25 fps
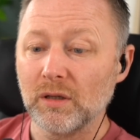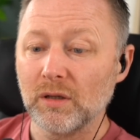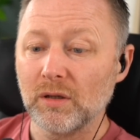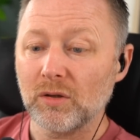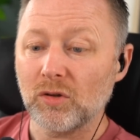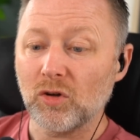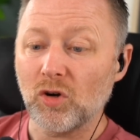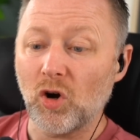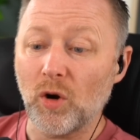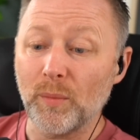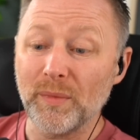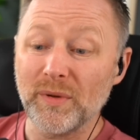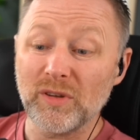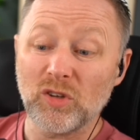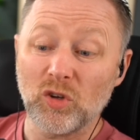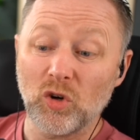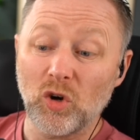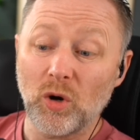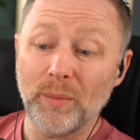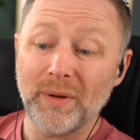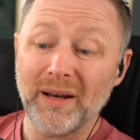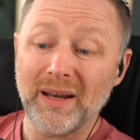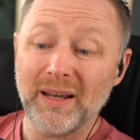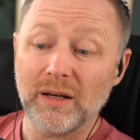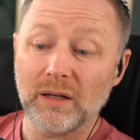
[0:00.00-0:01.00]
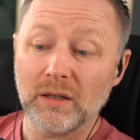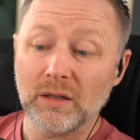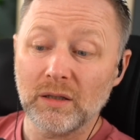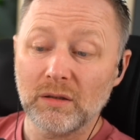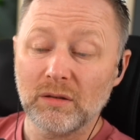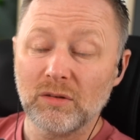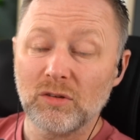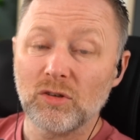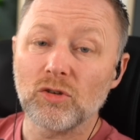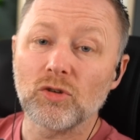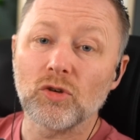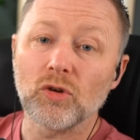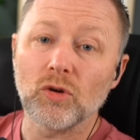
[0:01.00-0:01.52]
Common denominator?
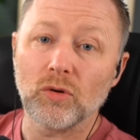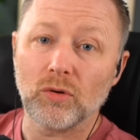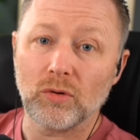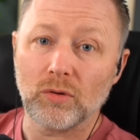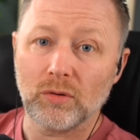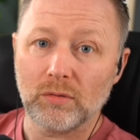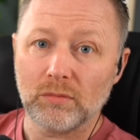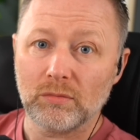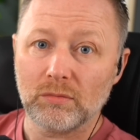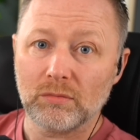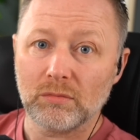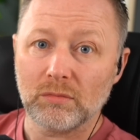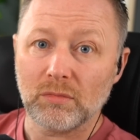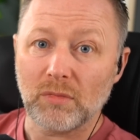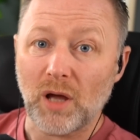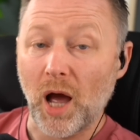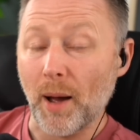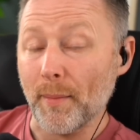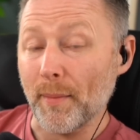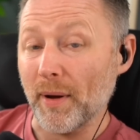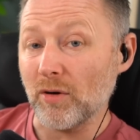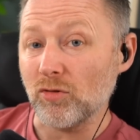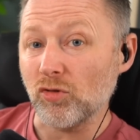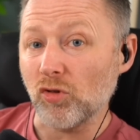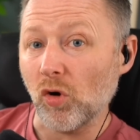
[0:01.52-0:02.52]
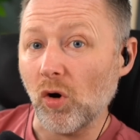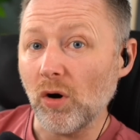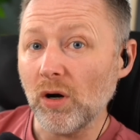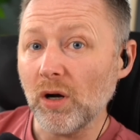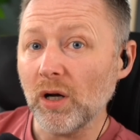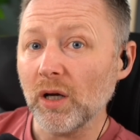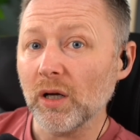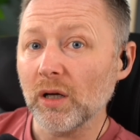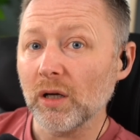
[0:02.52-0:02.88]
You. Am I wrong?